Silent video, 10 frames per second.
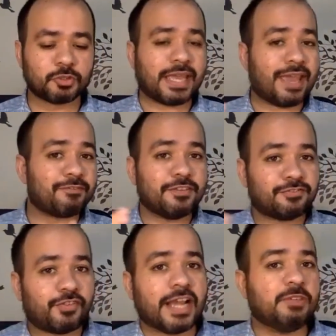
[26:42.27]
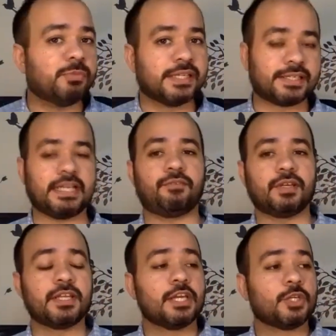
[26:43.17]
every 5-minute
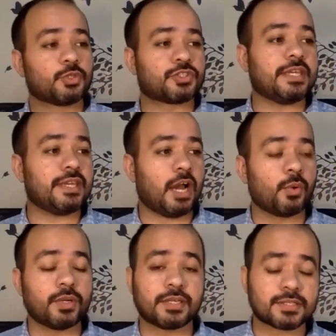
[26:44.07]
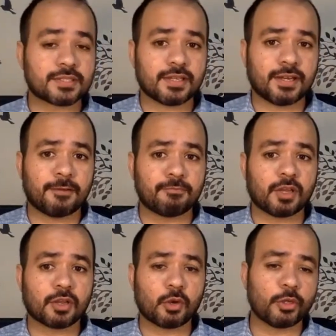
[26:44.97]
level to see how it is
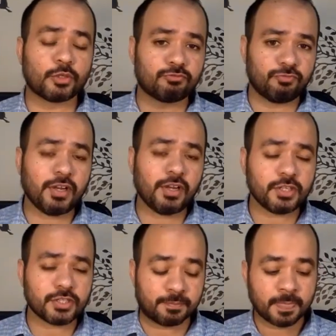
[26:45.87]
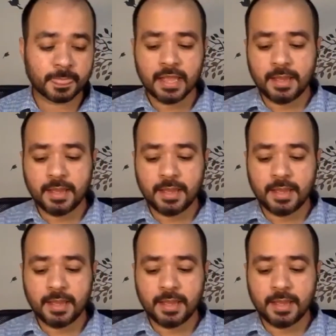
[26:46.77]
going to function.